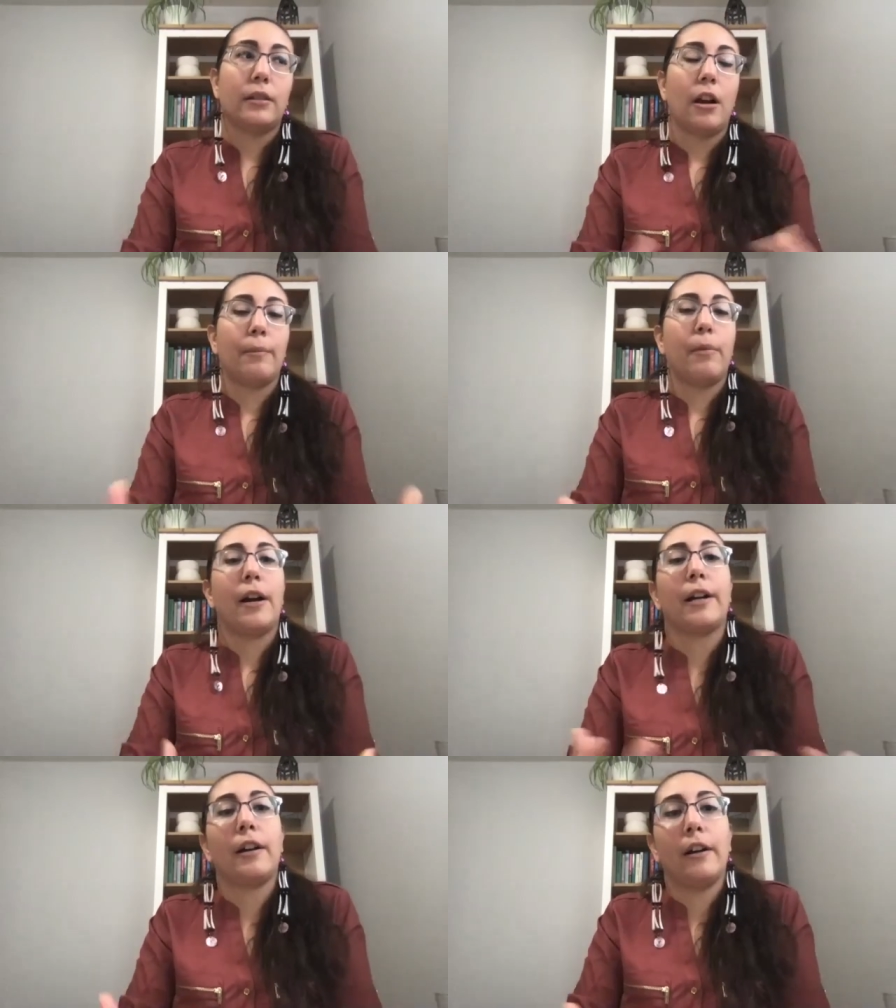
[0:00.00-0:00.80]
are
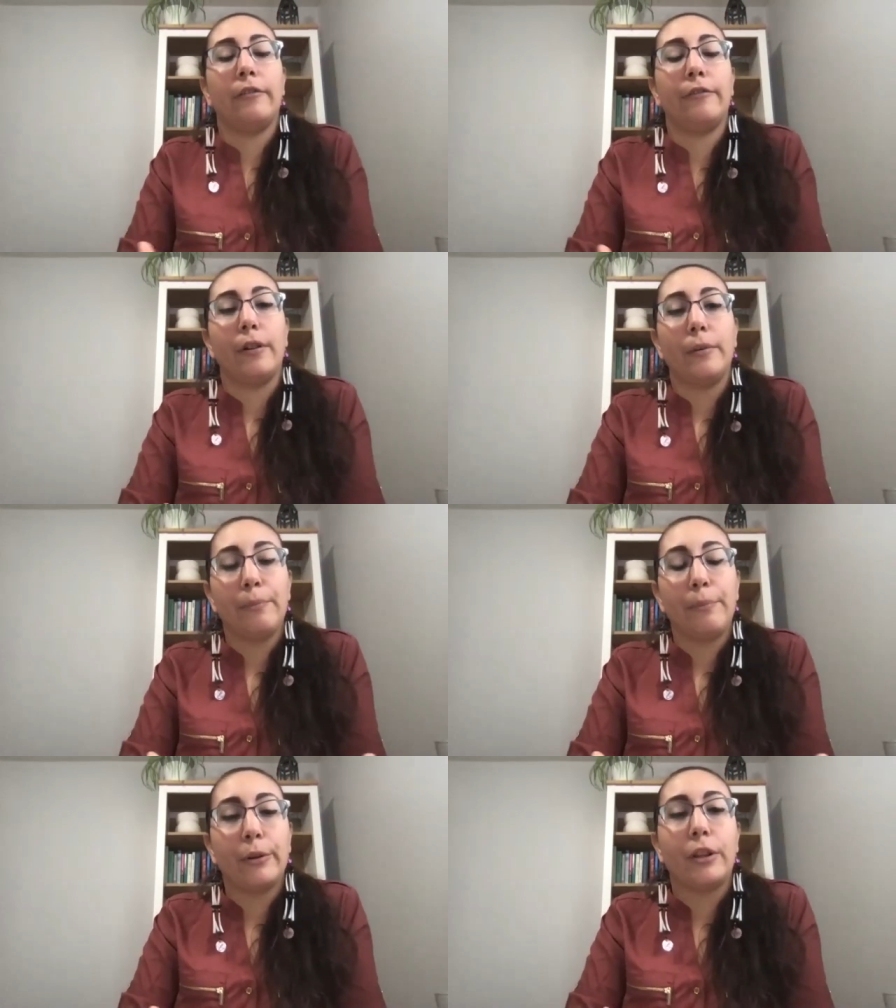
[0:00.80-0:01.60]
part of
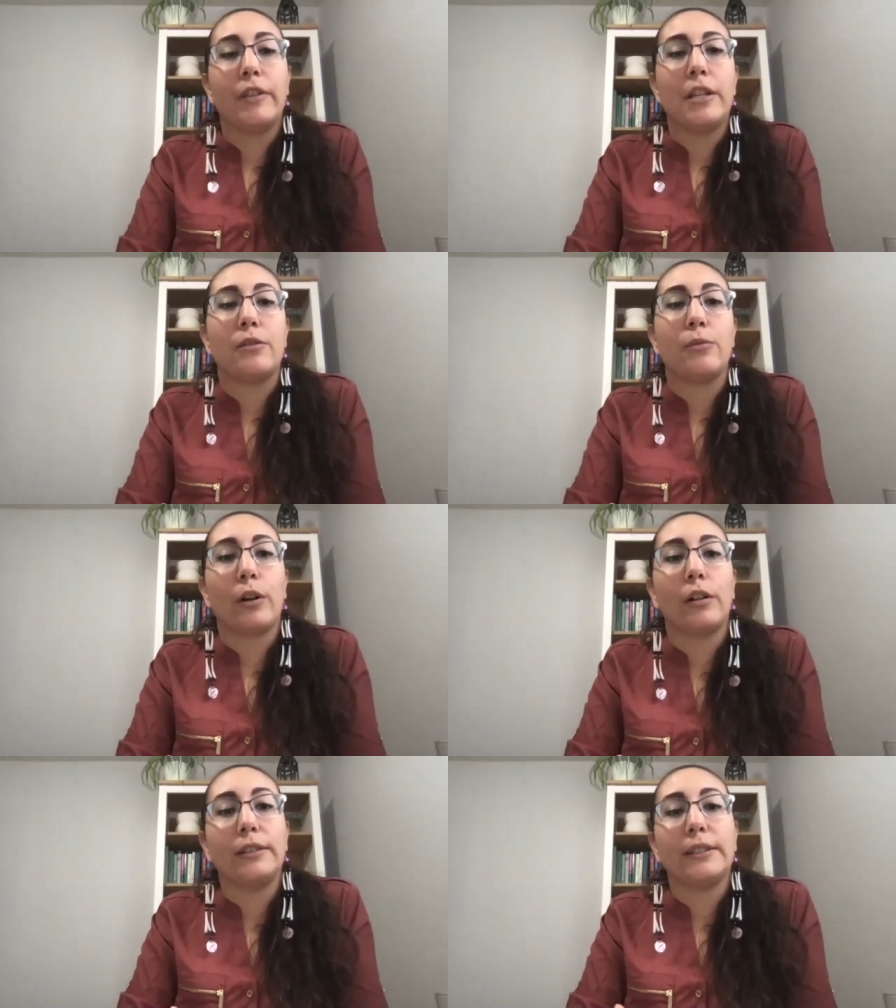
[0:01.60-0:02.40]
both of these
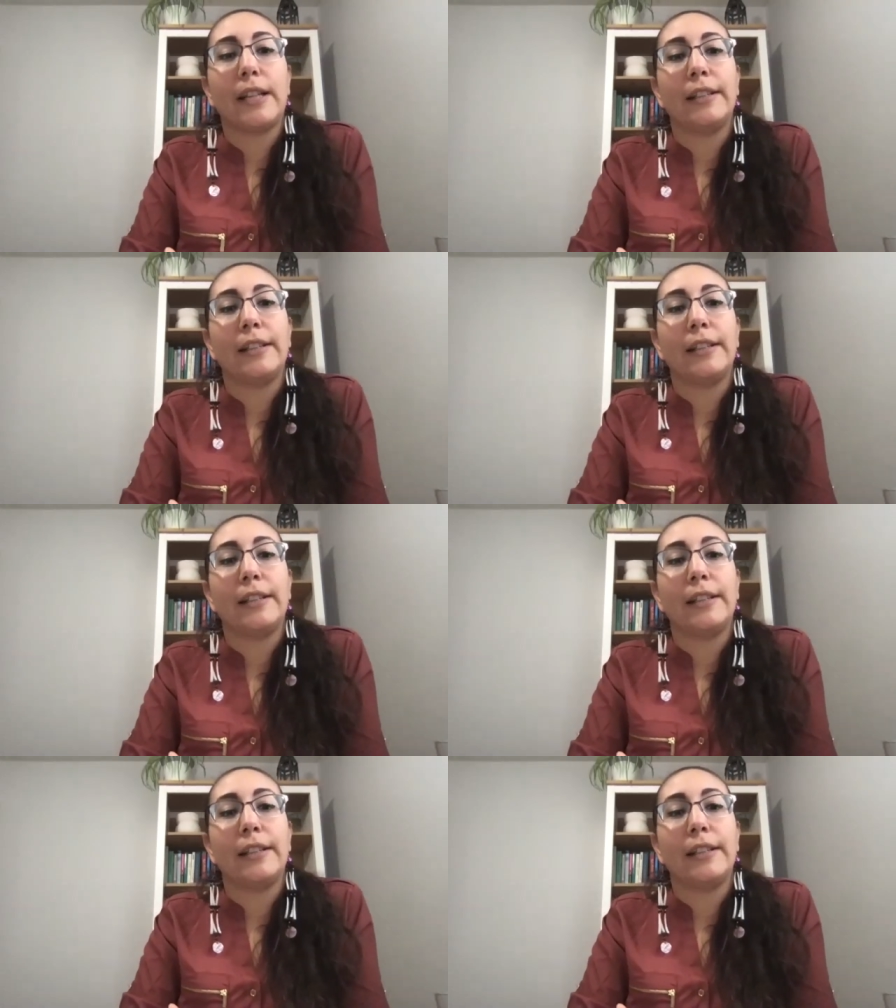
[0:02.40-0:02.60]
worlds.